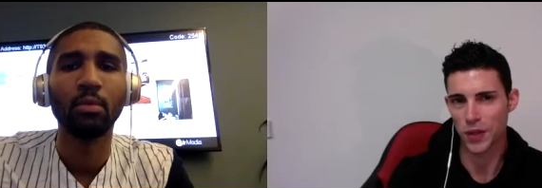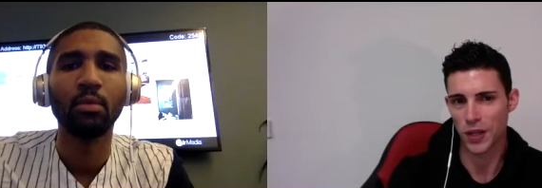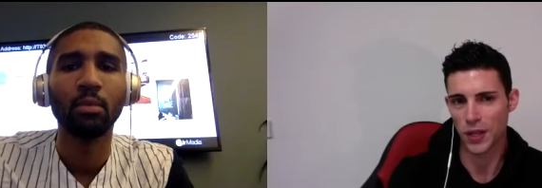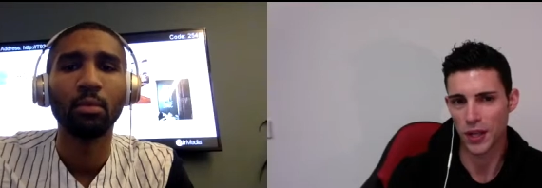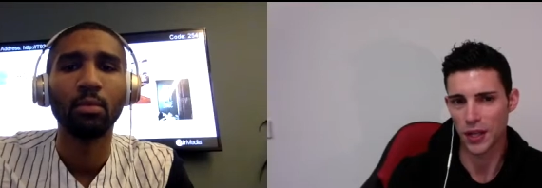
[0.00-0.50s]

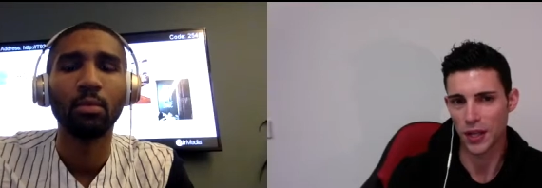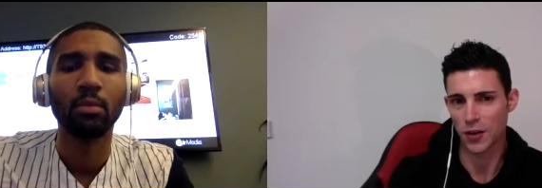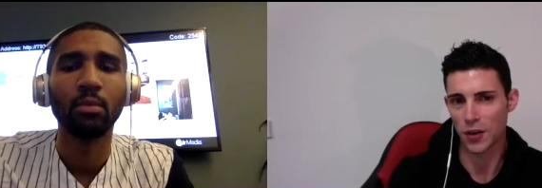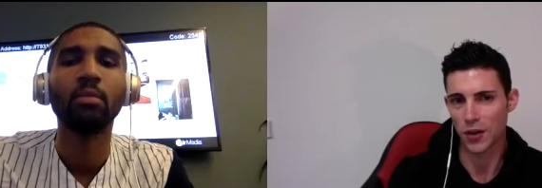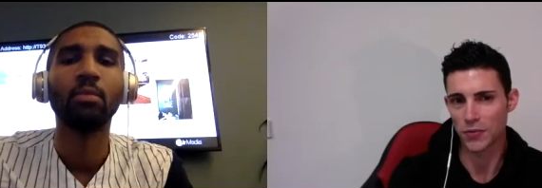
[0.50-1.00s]
Speaker 1: in our
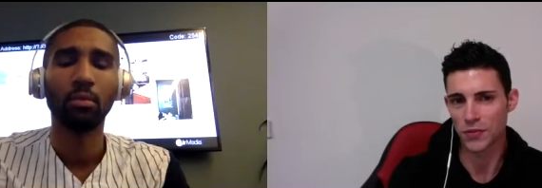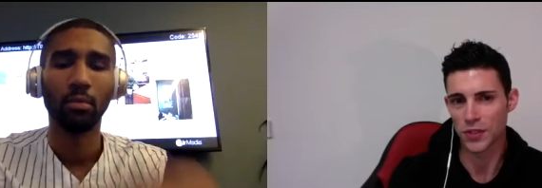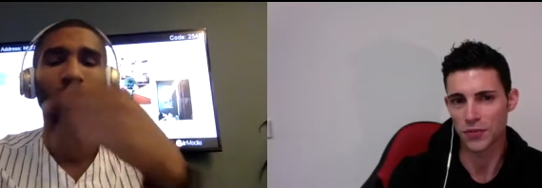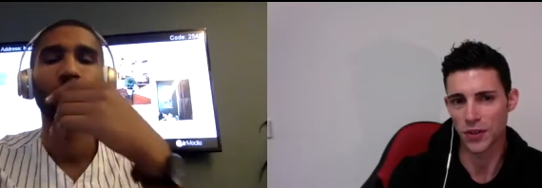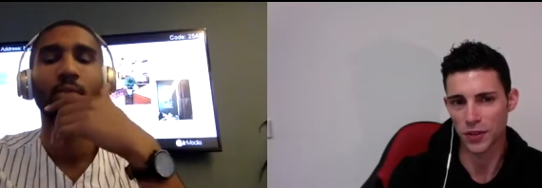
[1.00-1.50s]
lives. If
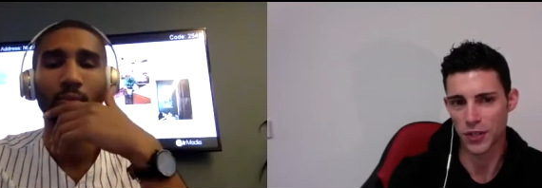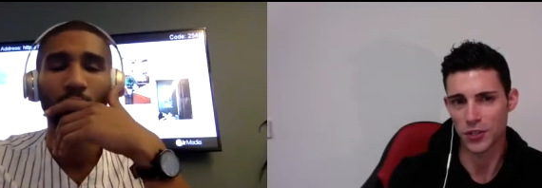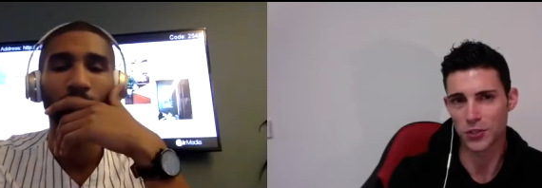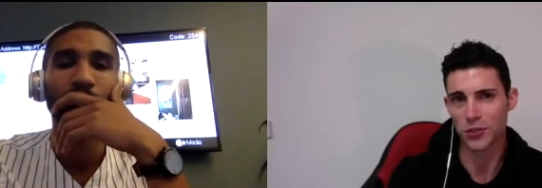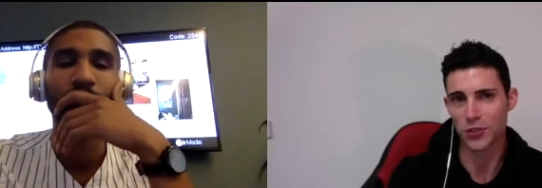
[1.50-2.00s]
I could get you
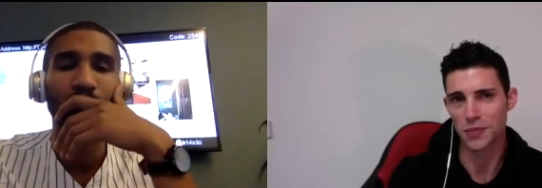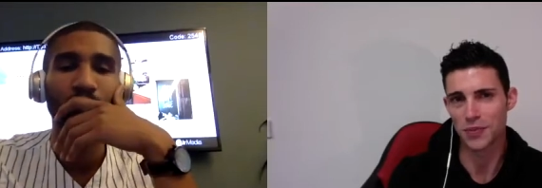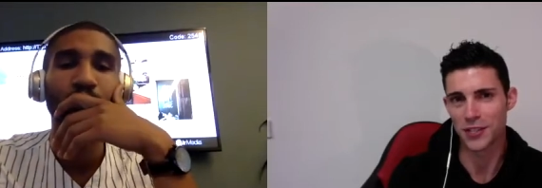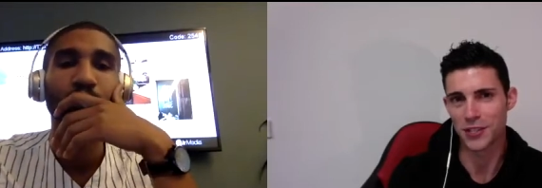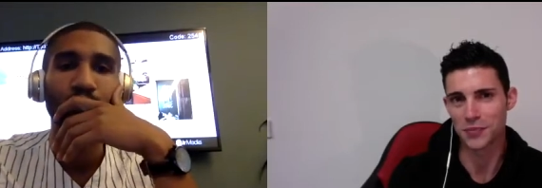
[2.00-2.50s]
to do that,
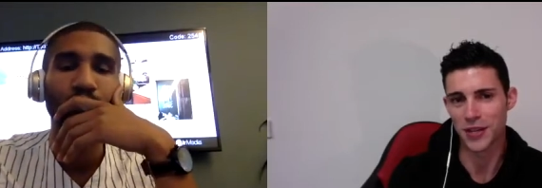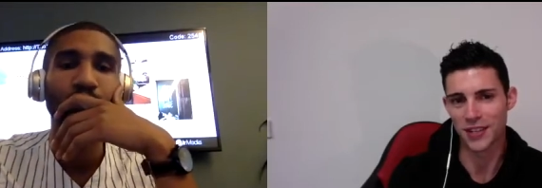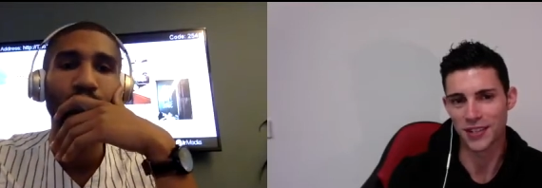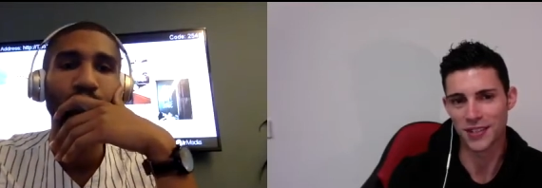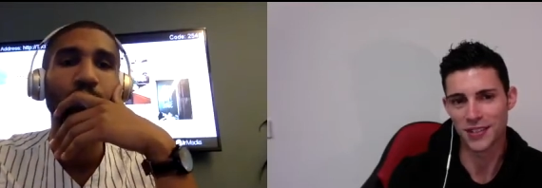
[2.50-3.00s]
Speaker 2: please, mate.
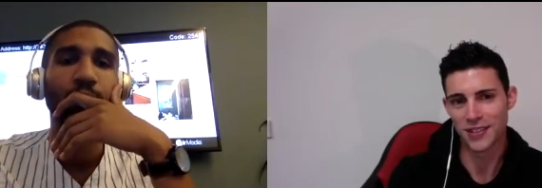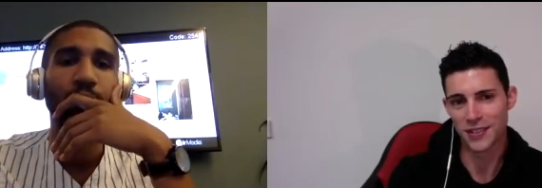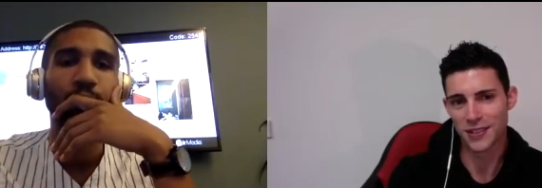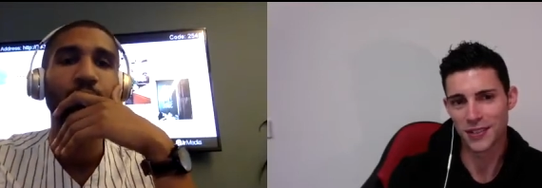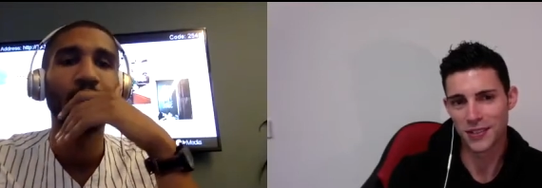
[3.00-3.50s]

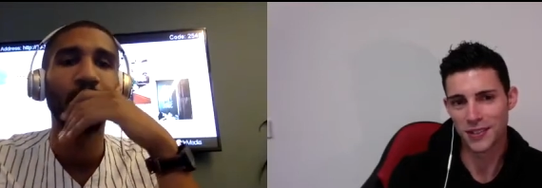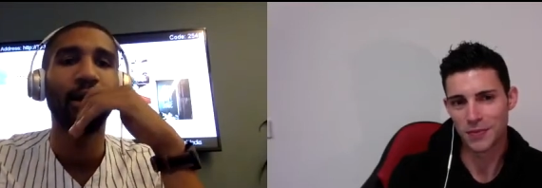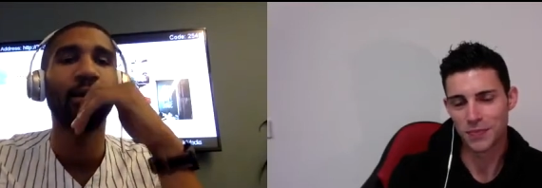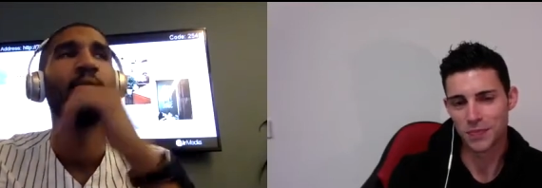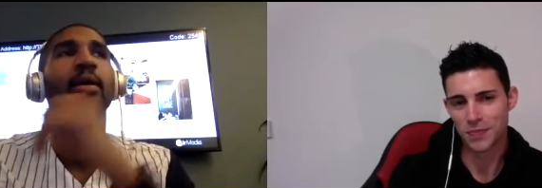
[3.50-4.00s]
Yeah.
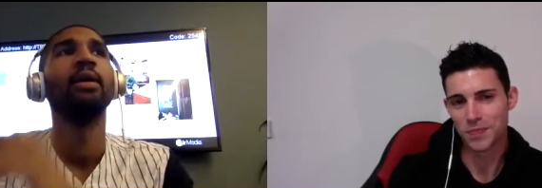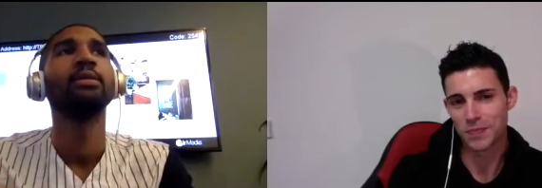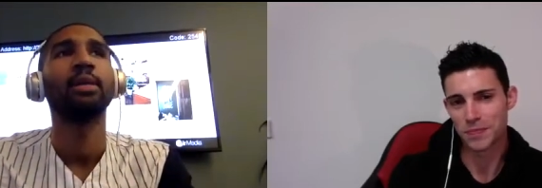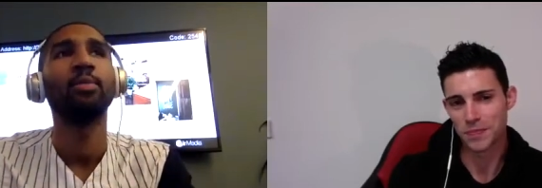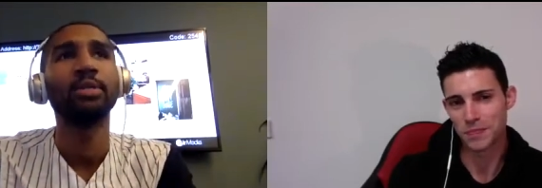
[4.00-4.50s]

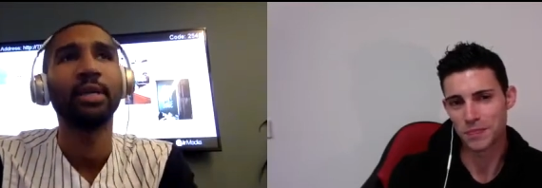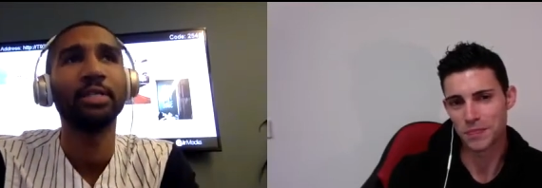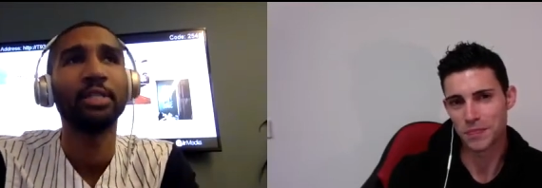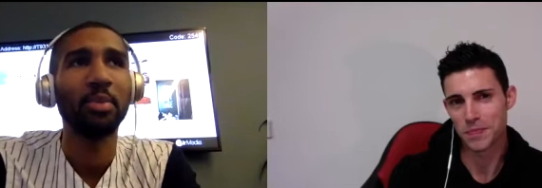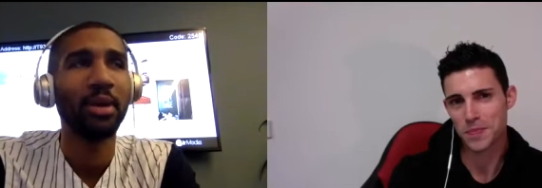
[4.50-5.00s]
Someone said to
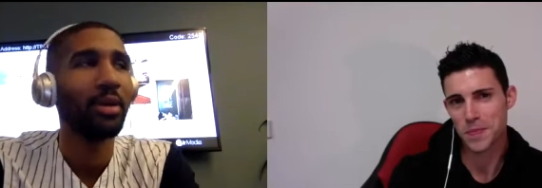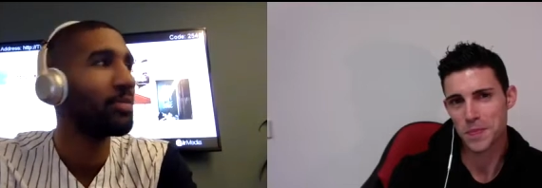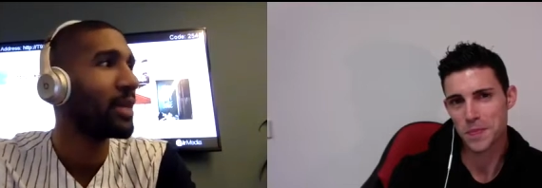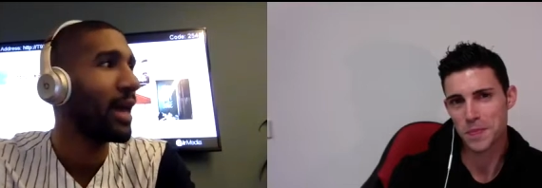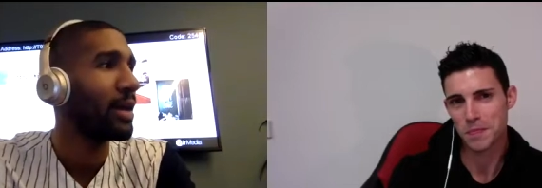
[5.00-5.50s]
me, I
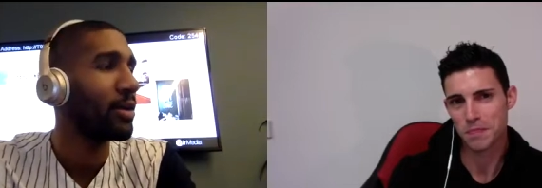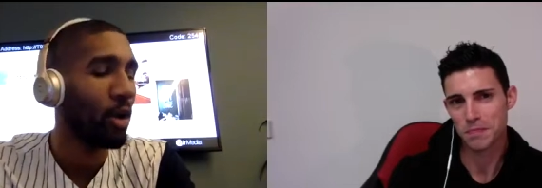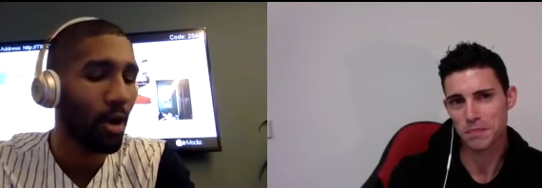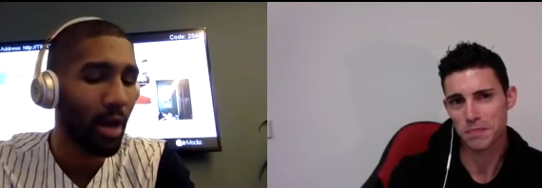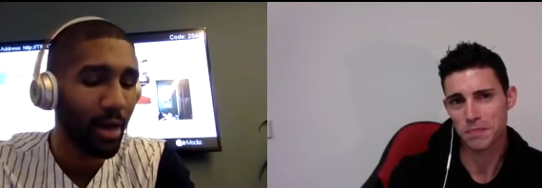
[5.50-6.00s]
had a
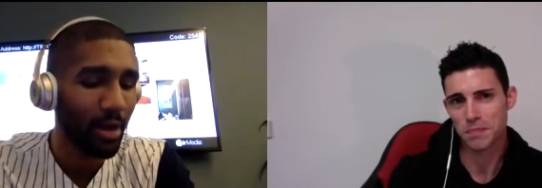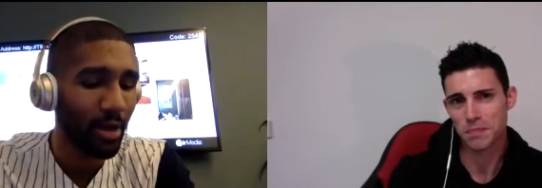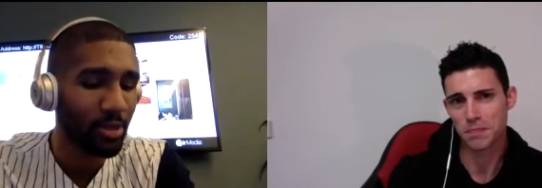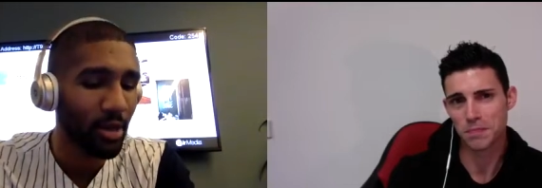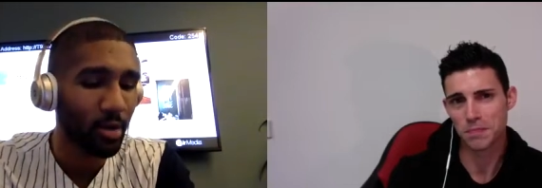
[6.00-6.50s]

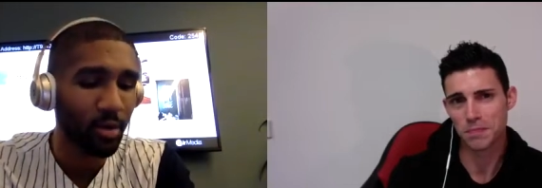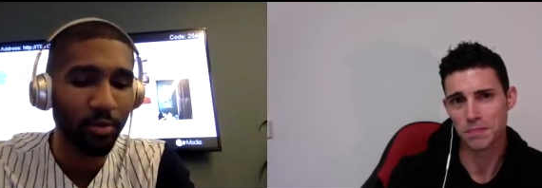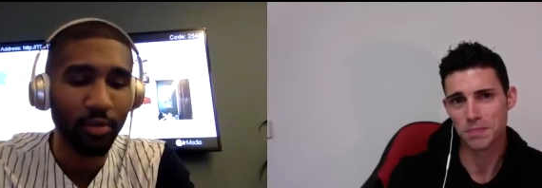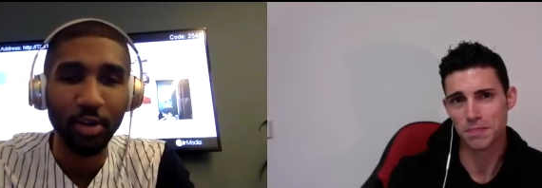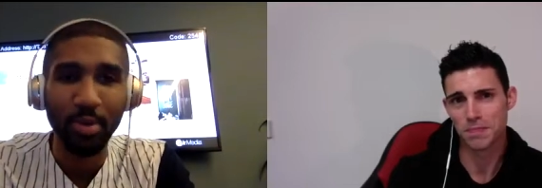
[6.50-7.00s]
talk with a friend
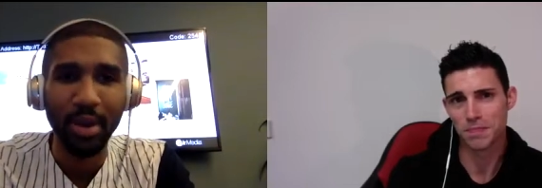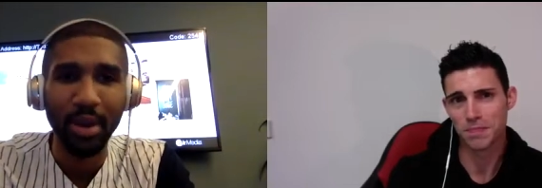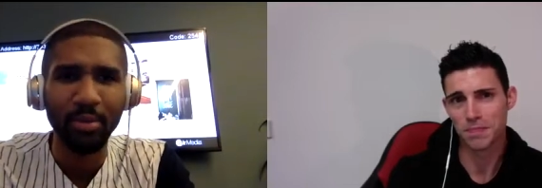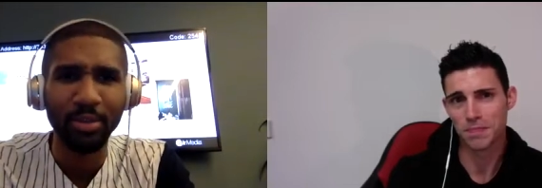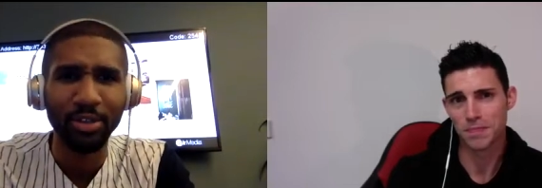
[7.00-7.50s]
of mine. I'm
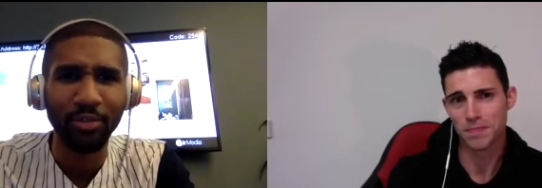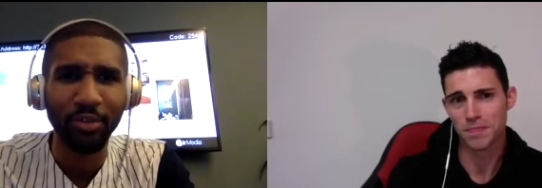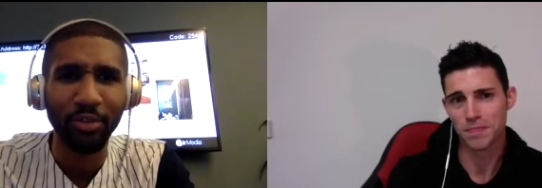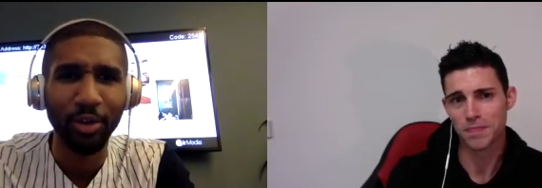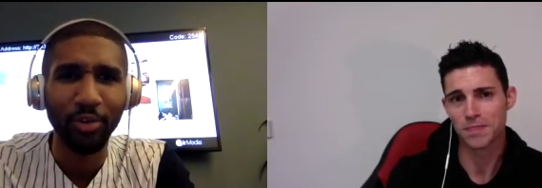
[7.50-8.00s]
not sure if you've
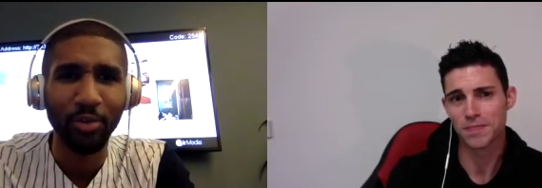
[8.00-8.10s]
heard of him